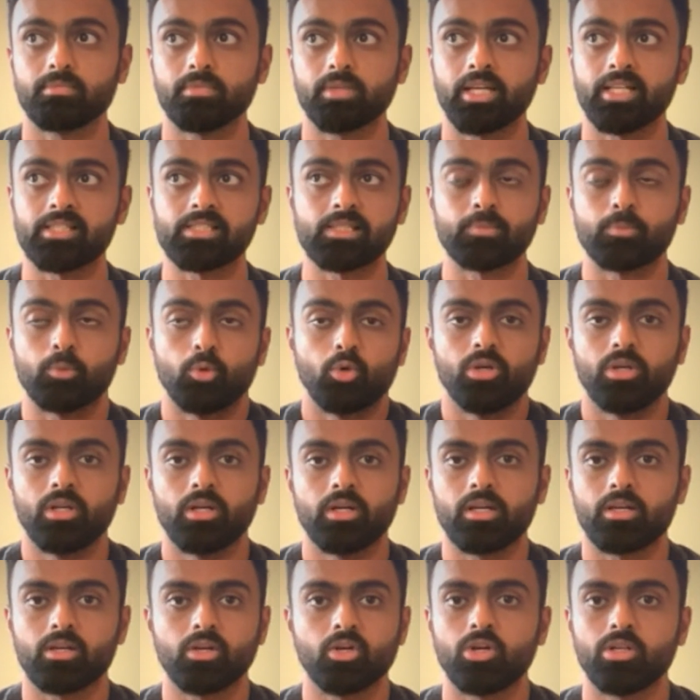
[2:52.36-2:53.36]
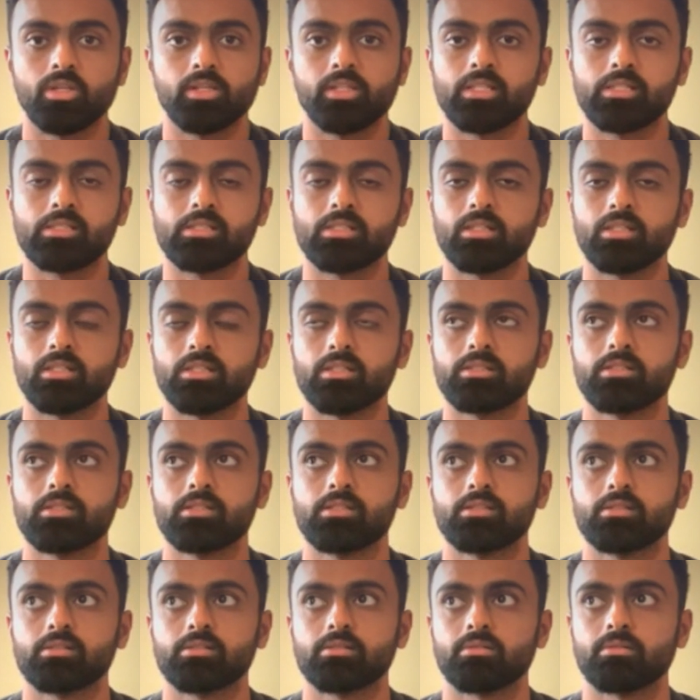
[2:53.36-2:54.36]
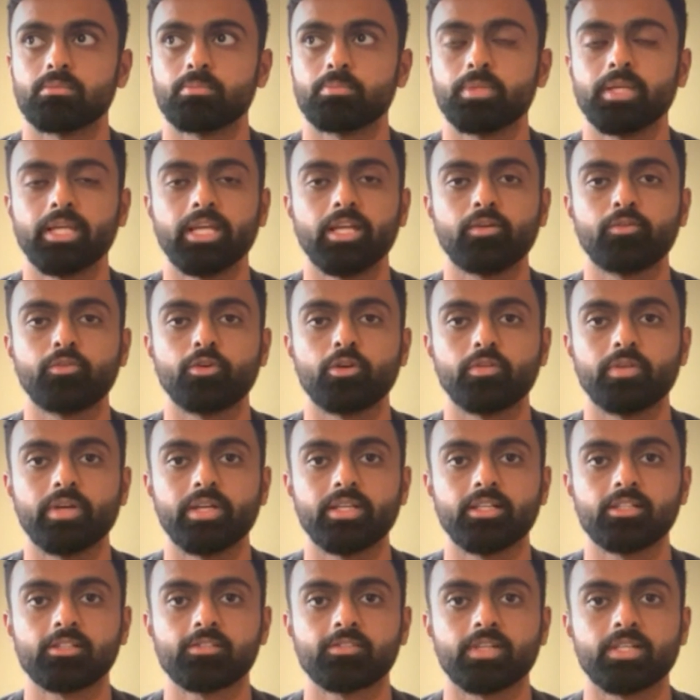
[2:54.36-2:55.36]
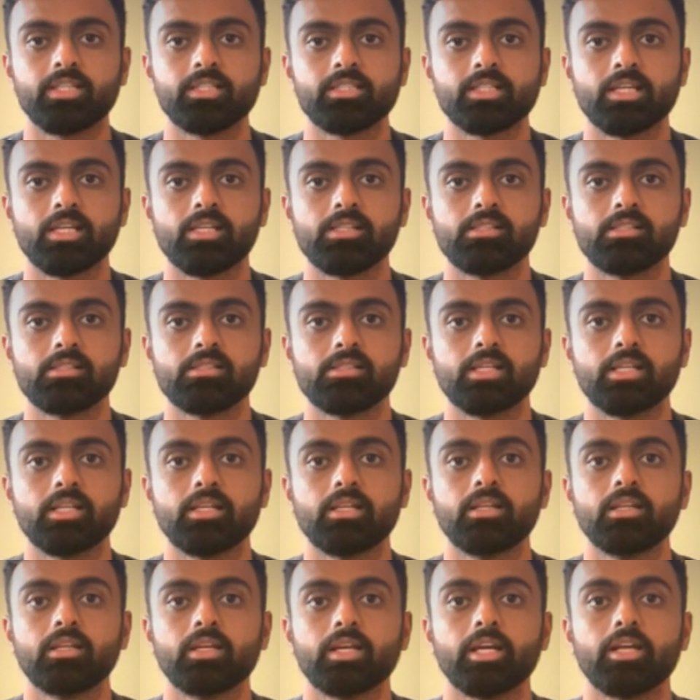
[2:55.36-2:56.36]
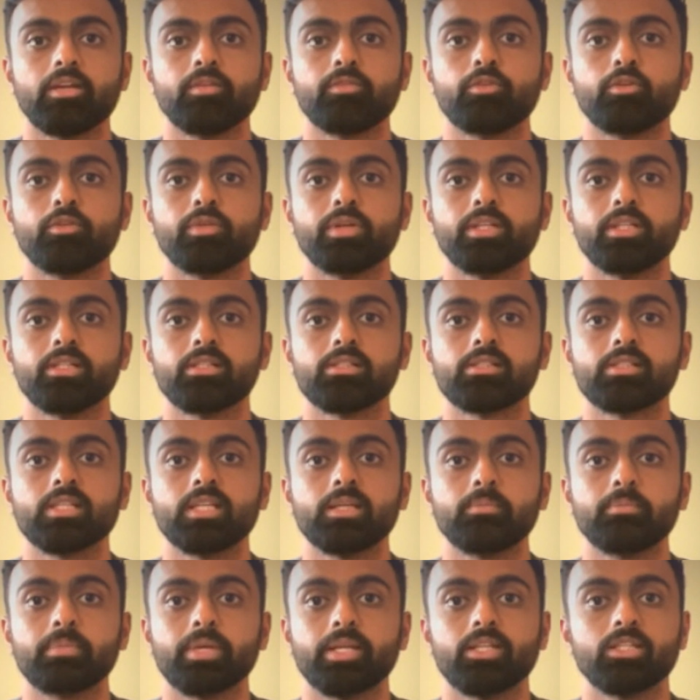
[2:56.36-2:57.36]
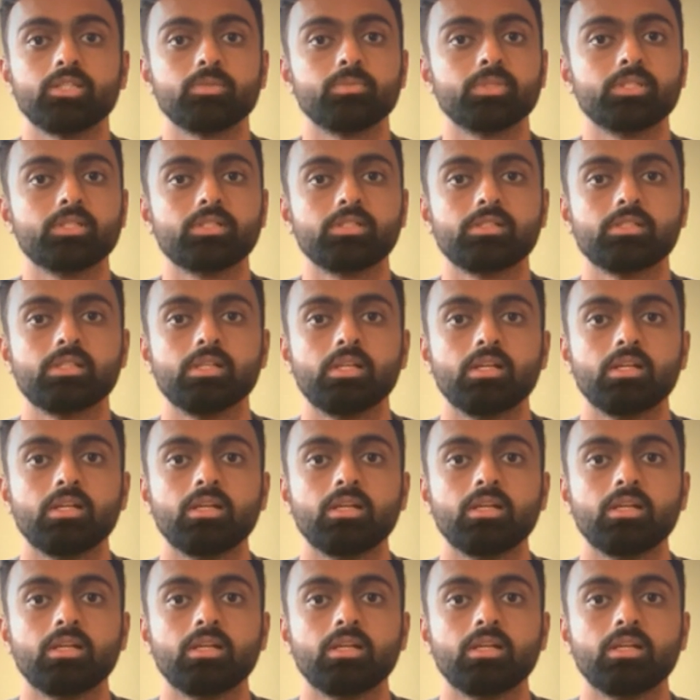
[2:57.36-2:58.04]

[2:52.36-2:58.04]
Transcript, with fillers: as a bowler all these years uh, playing for various franchises and, and for various team managements.